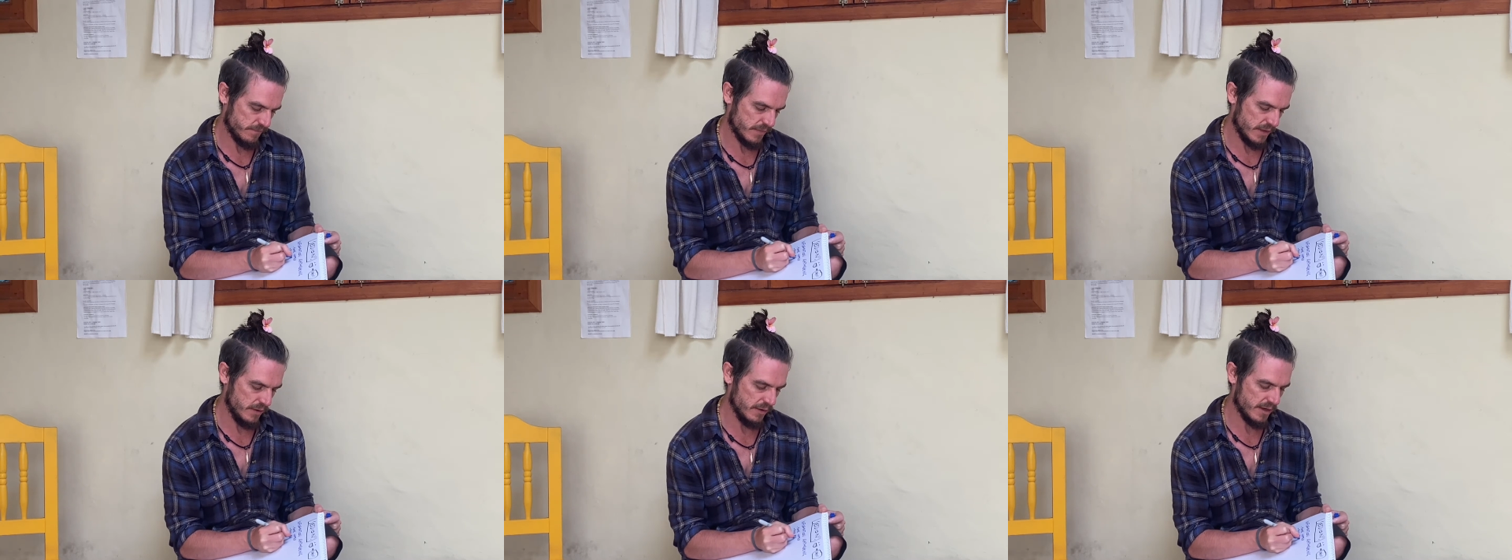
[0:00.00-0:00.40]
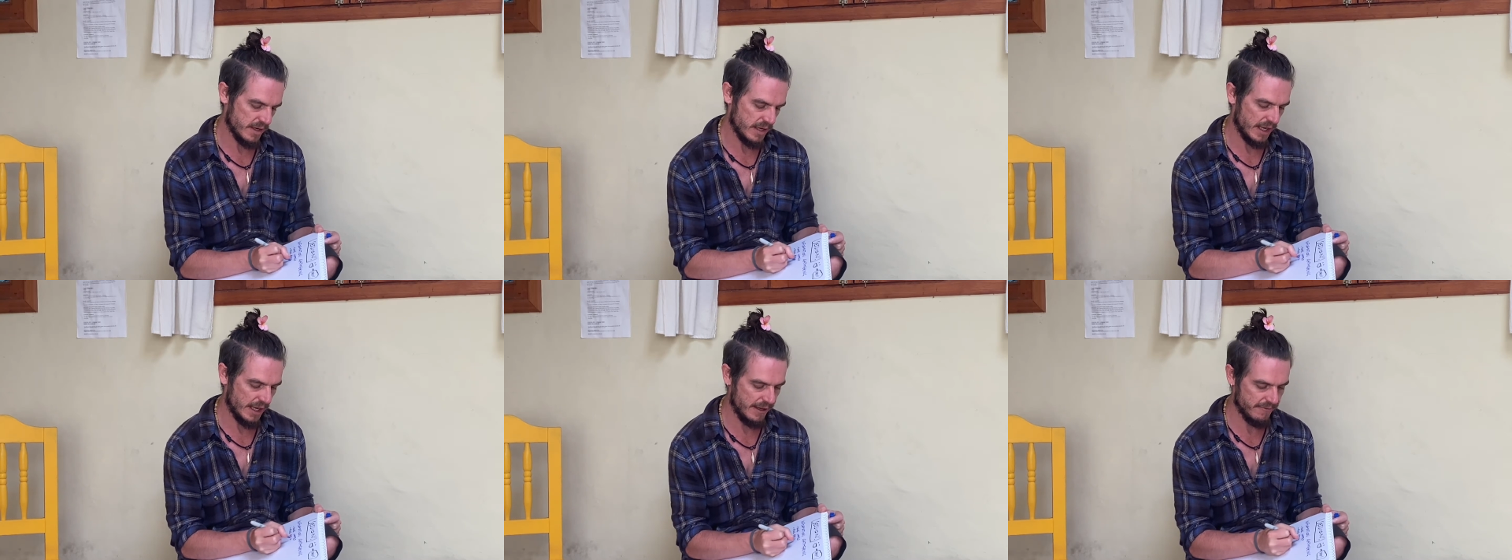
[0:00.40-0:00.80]
You
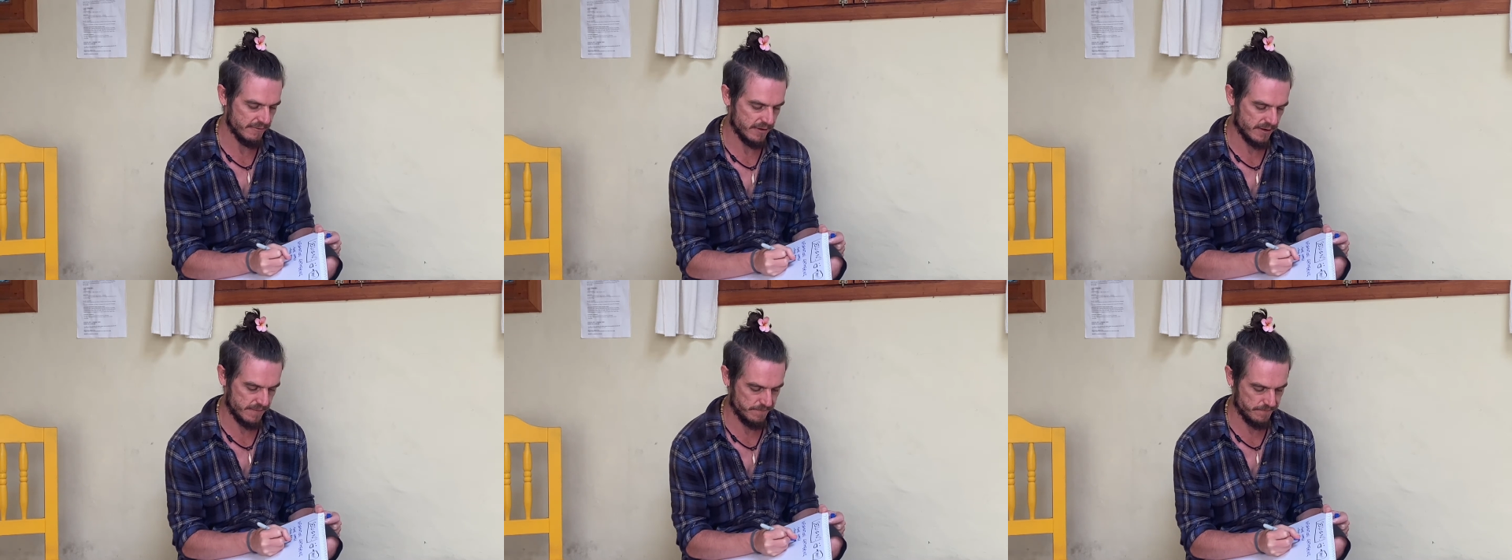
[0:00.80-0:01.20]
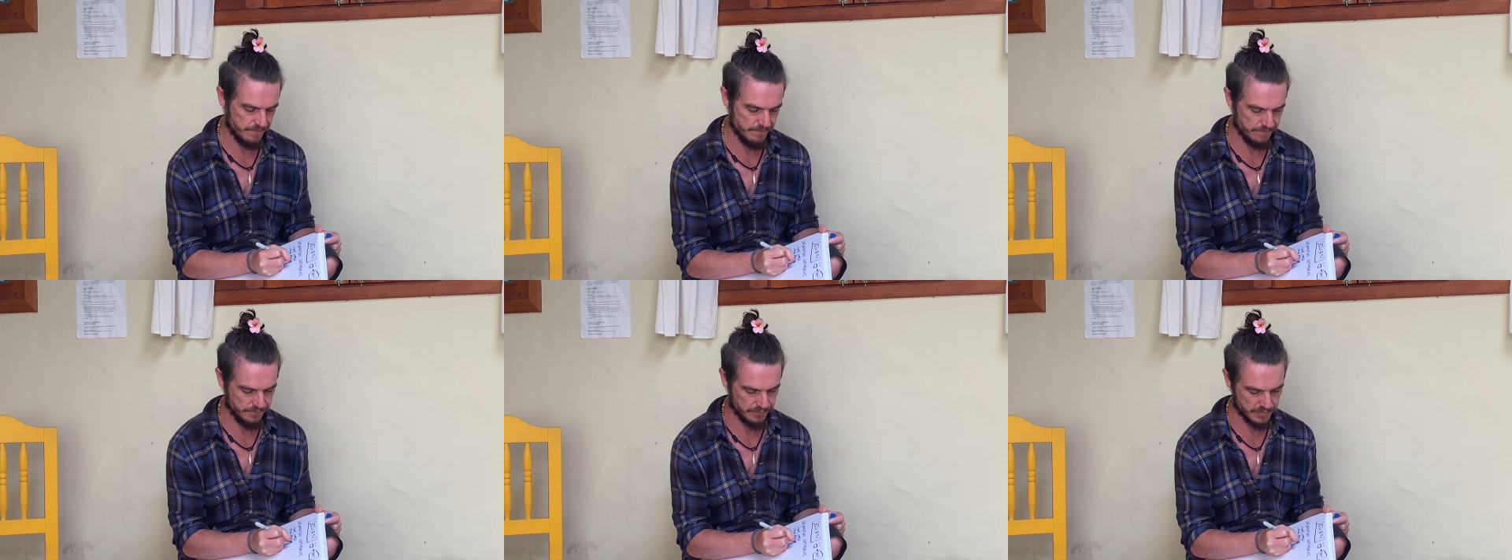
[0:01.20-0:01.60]
can even,
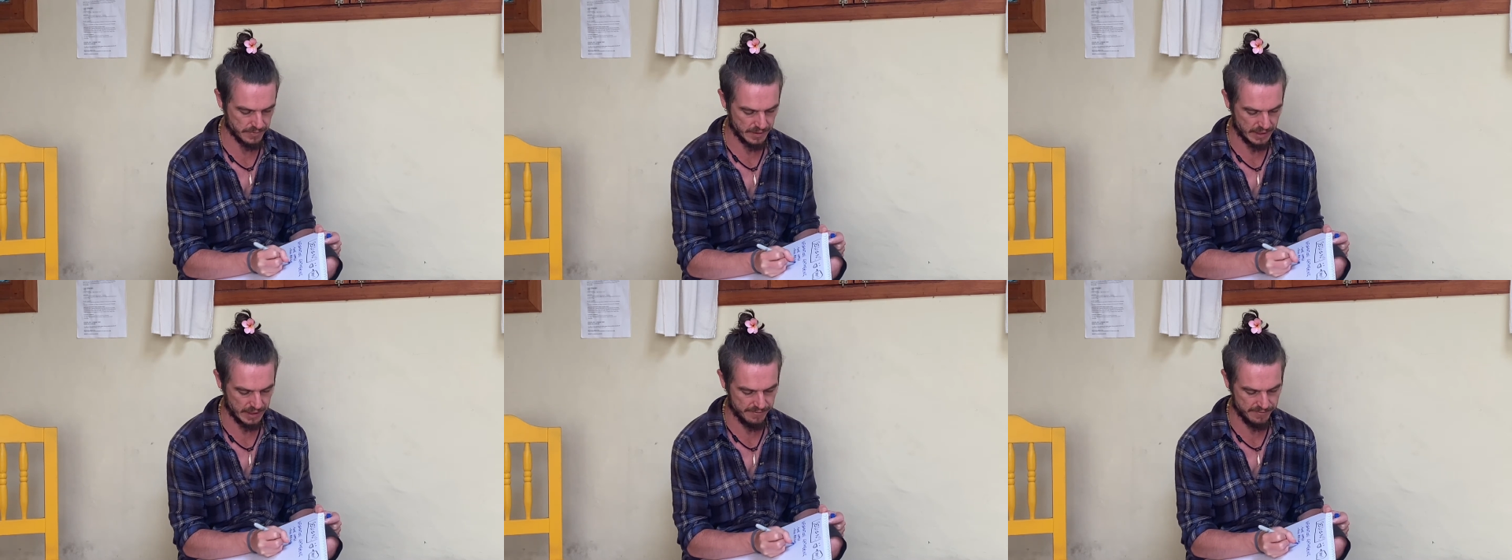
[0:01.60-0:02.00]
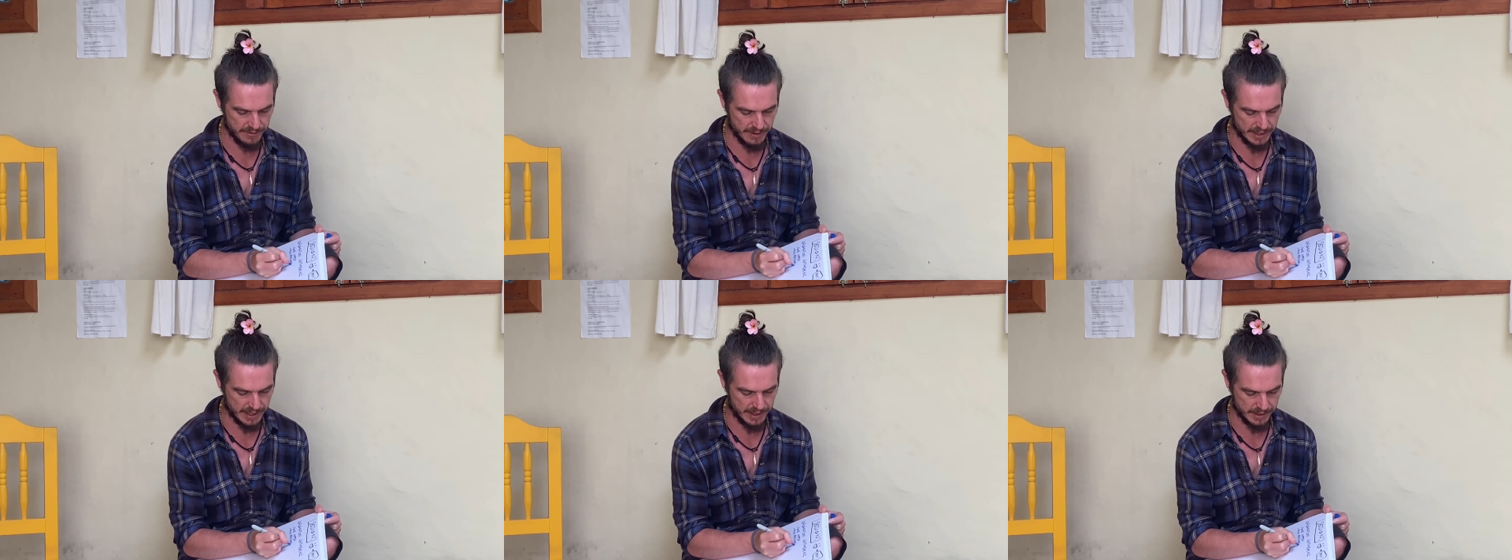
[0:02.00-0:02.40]
if you
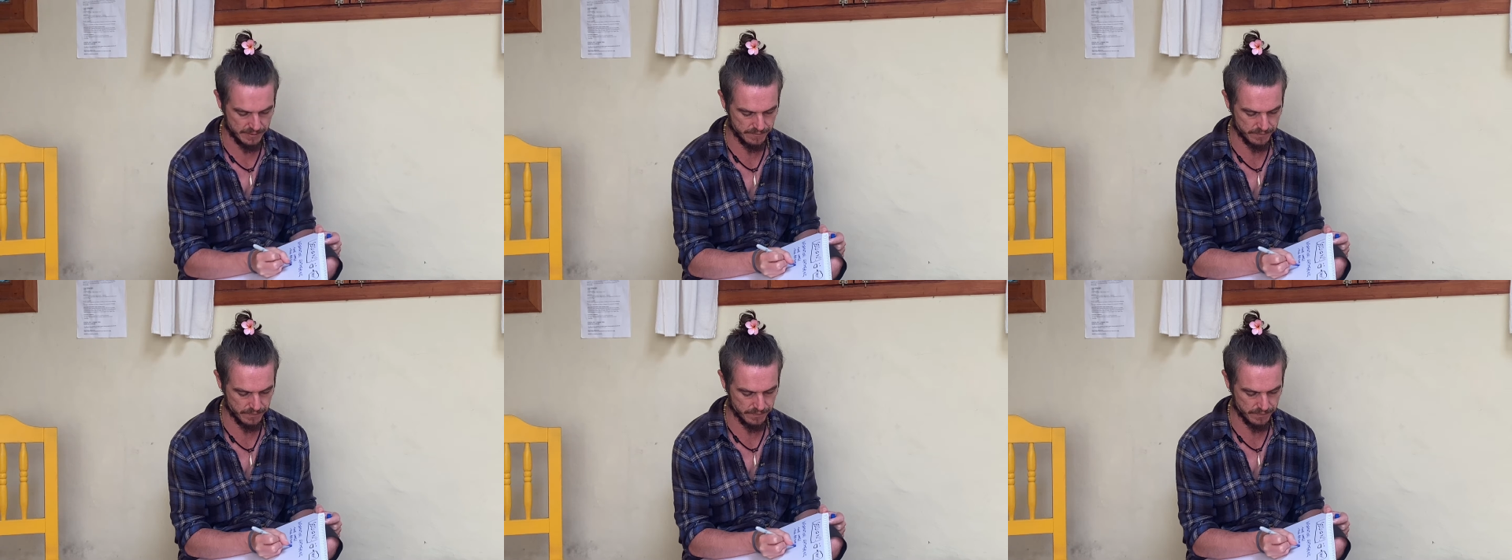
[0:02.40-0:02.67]
like,